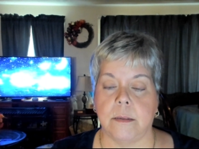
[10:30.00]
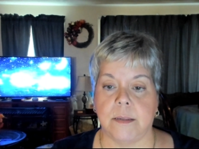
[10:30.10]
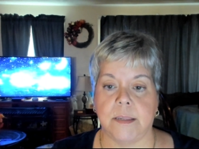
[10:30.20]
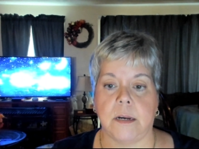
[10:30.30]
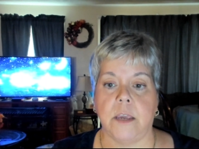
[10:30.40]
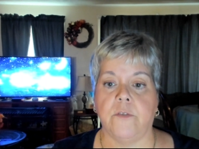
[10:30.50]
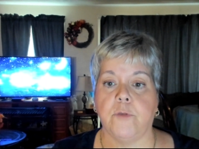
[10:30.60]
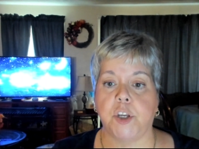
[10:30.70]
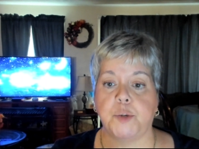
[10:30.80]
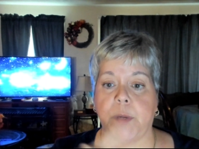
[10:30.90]
City of
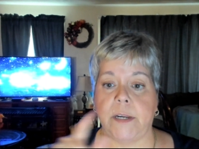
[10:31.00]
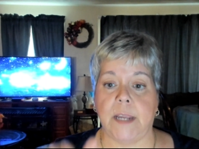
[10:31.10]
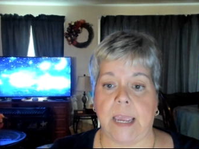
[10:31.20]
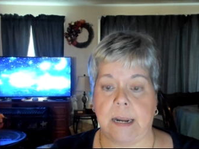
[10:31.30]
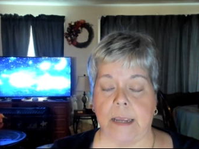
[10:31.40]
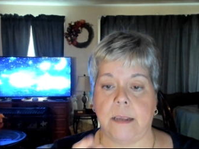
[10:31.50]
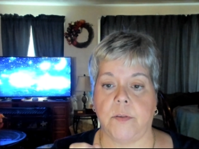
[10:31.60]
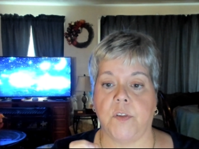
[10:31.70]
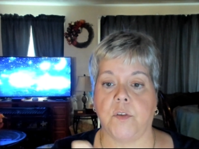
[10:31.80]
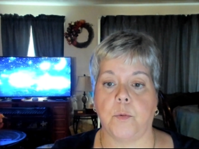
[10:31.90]
Richmond and
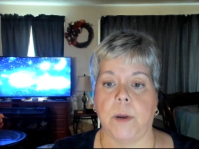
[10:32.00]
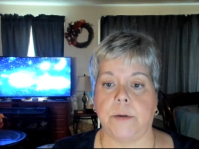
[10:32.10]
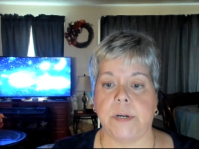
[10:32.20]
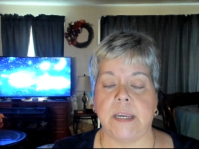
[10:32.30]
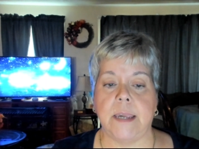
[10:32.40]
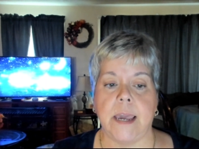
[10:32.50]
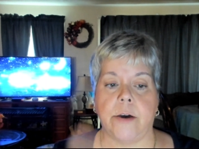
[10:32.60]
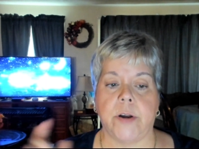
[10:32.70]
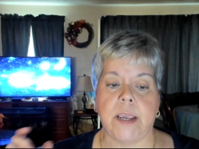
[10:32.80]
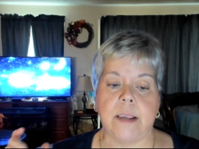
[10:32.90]
its surrounding
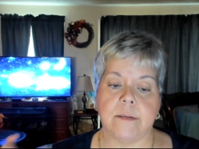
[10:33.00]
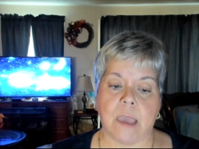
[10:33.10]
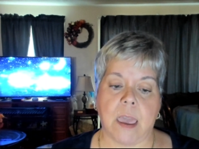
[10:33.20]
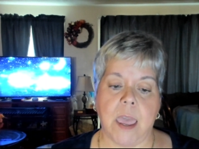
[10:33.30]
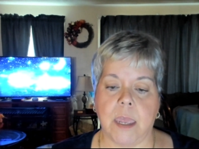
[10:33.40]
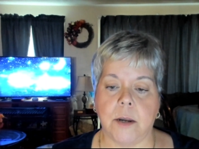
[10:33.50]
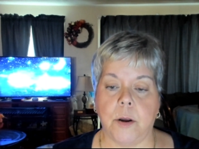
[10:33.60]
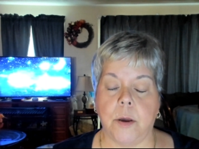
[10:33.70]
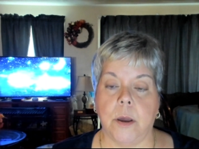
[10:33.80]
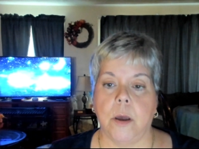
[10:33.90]
counties
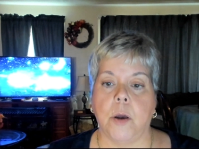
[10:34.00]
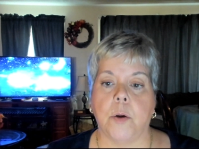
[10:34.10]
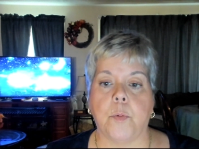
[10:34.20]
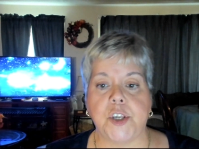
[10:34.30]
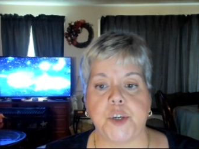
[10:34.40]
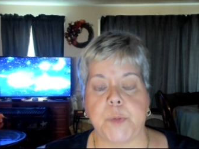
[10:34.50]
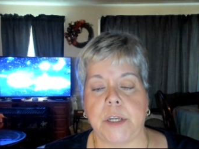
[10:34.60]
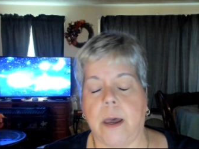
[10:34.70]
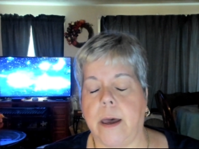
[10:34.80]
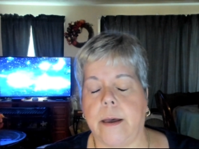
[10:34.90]
and
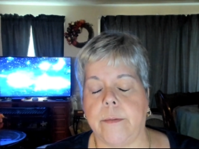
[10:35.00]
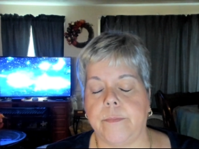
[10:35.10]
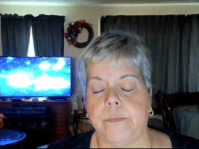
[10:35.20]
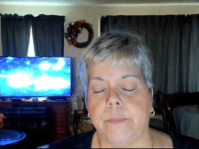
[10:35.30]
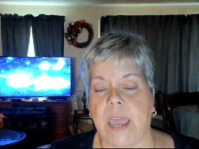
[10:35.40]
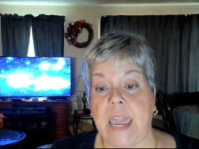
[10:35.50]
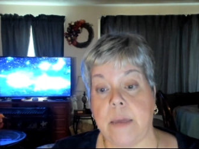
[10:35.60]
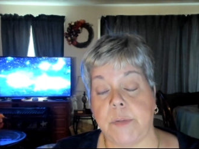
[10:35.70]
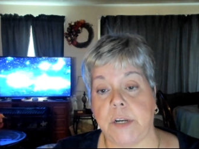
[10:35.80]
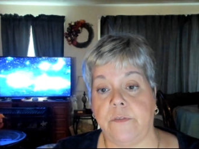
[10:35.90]
Richmond, um,
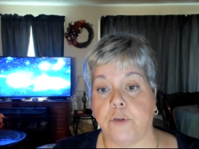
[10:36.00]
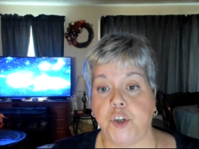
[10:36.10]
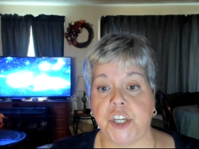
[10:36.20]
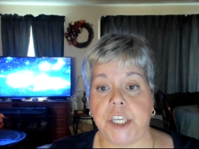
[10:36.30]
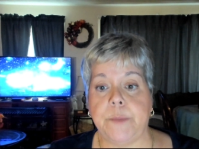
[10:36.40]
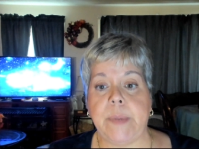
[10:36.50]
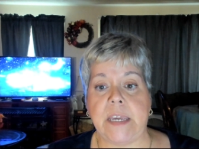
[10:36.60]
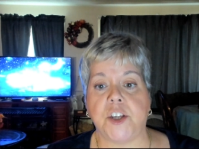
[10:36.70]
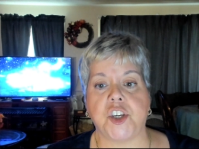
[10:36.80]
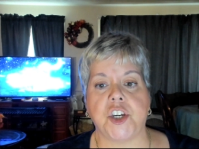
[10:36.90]
Hampton, Virginia
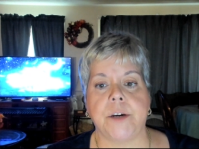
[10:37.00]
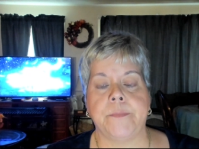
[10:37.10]
Beach.